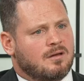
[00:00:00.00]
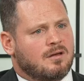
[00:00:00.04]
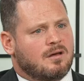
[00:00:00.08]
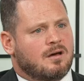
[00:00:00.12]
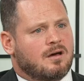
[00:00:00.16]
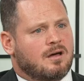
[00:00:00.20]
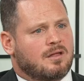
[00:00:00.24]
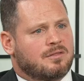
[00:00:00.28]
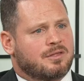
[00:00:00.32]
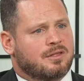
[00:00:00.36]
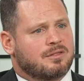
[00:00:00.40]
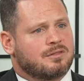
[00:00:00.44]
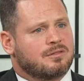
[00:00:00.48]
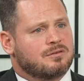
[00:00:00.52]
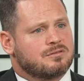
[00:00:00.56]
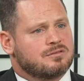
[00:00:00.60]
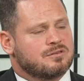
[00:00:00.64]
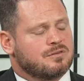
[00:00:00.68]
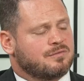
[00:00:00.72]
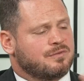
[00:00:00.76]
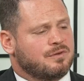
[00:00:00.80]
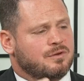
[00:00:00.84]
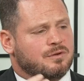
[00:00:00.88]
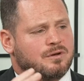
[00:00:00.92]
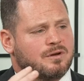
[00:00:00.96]
I think there's a
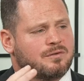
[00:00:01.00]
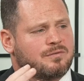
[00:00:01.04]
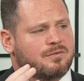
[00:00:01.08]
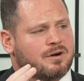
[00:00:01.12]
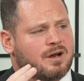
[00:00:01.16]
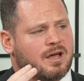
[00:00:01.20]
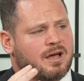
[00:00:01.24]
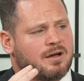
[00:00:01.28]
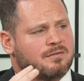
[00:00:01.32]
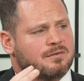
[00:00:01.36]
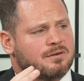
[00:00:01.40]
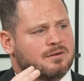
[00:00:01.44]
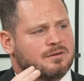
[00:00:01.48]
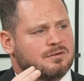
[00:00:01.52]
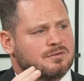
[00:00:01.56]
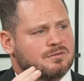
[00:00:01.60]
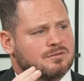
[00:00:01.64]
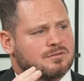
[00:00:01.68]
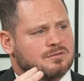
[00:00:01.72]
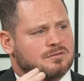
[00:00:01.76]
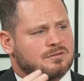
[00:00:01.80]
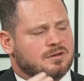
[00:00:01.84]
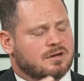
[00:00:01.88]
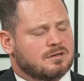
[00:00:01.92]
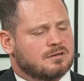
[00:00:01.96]
few different
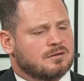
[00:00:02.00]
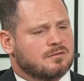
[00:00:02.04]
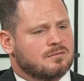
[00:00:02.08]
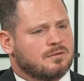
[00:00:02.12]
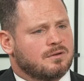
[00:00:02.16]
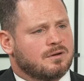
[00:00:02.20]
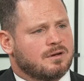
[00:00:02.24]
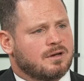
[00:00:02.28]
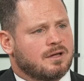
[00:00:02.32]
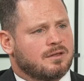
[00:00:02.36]
avenues, Dr. Looney.